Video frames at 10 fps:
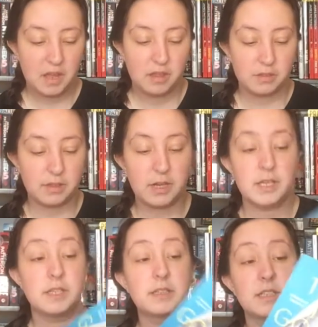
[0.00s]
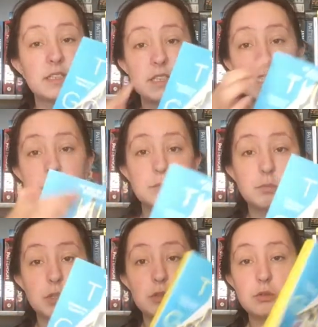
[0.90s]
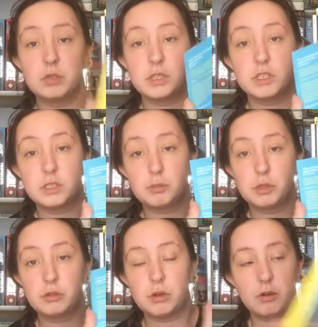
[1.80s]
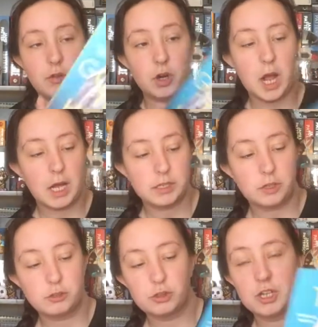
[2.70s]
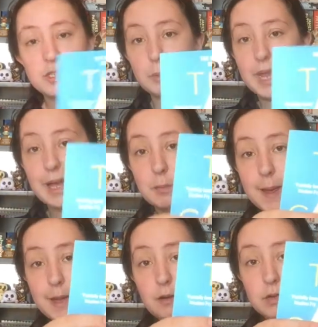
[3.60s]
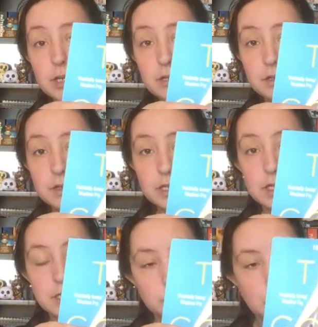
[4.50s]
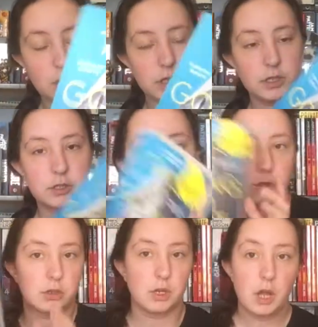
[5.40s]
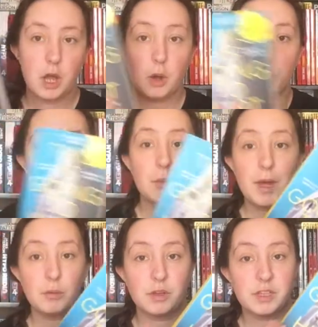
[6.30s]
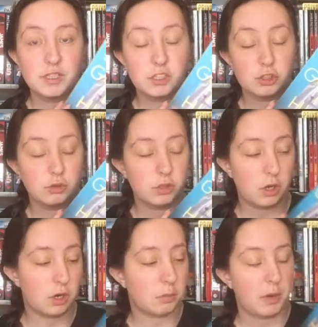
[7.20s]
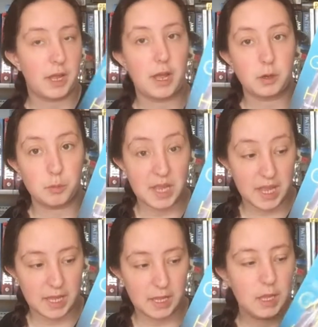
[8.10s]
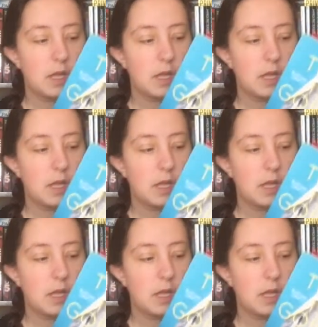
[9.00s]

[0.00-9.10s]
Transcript: this is blue. It is a blue cover, and it also has a black pen on it in his pocket, so we went with This Is Going to Hurt by Adam Kay.